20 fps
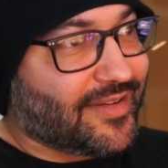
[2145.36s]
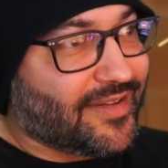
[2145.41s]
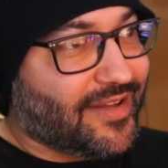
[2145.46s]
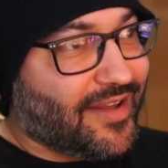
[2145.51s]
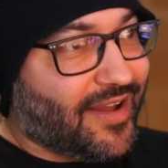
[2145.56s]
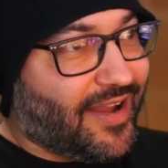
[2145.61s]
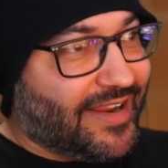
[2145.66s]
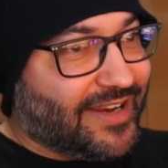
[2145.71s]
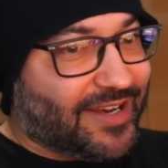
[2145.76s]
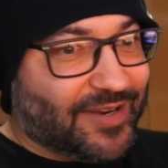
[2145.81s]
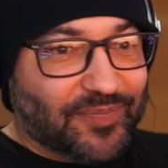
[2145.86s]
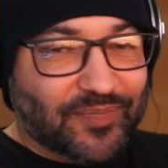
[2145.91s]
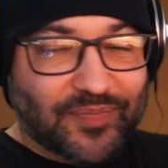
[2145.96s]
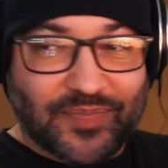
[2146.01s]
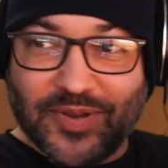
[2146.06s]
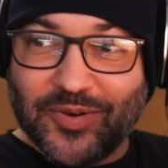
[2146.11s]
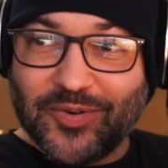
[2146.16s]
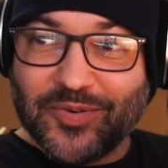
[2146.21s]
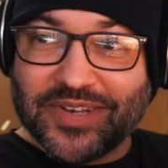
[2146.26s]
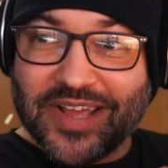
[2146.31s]
I can
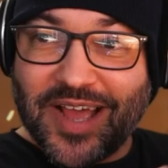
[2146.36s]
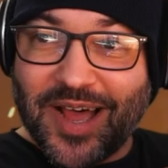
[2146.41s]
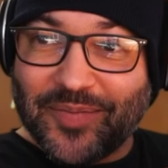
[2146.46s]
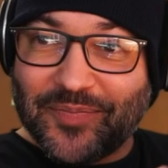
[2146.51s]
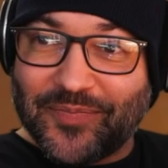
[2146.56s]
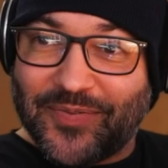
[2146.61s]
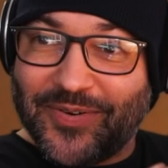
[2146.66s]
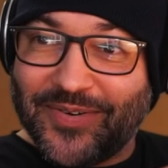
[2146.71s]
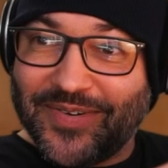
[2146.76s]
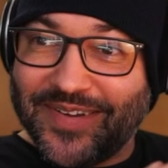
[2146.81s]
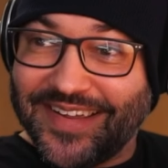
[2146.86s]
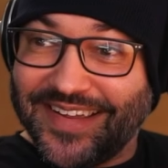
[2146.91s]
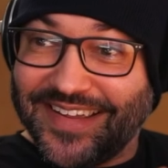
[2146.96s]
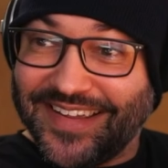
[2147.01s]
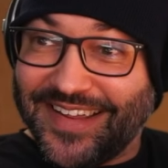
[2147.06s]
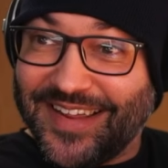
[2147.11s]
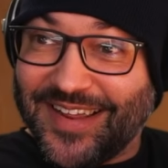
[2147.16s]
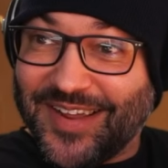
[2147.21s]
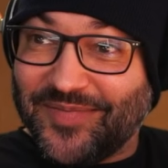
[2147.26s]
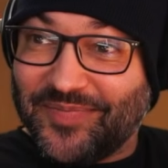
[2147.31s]
build up
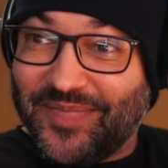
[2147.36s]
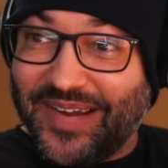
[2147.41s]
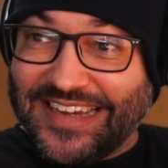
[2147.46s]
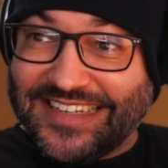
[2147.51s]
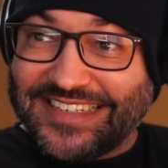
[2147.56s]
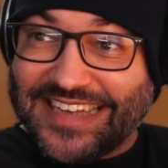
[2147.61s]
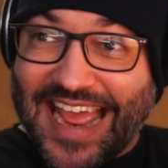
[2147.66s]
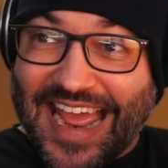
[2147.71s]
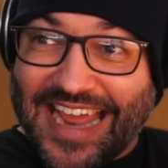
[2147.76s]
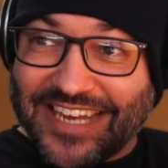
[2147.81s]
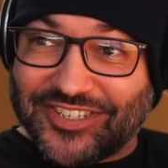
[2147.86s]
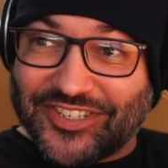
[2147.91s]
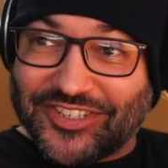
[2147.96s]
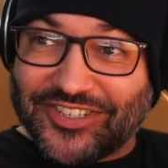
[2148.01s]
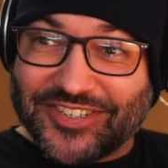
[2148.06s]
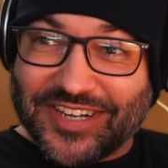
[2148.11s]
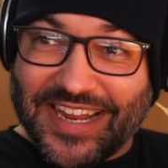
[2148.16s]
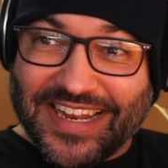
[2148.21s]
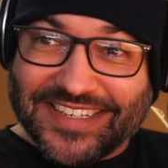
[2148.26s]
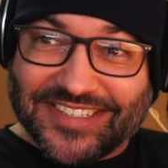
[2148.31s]
my
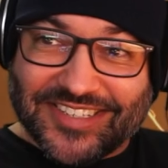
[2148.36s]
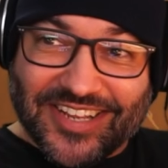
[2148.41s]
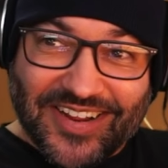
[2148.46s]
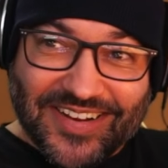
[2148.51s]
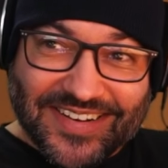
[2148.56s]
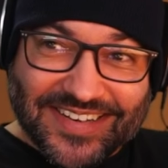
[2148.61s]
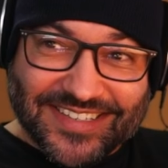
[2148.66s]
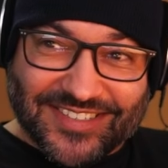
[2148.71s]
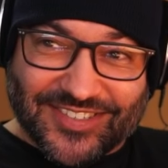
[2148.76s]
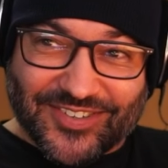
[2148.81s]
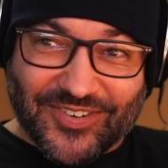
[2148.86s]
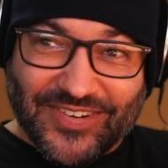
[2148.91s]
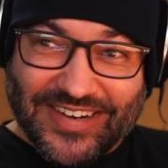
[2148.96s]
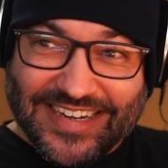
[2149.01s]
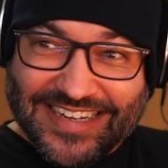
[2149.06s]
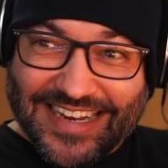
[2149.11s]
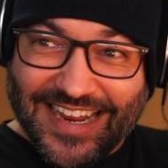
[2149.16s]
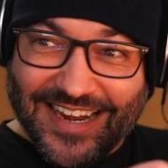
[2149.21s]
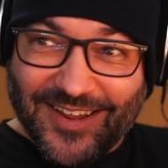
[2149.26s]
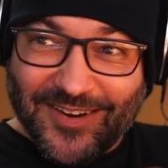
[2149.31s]
dash and turn the screen
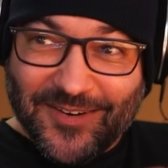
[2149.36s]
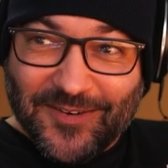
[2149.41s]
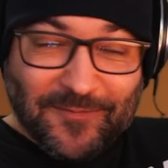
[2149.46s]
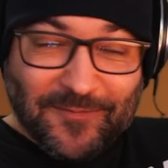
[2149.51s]
yellow.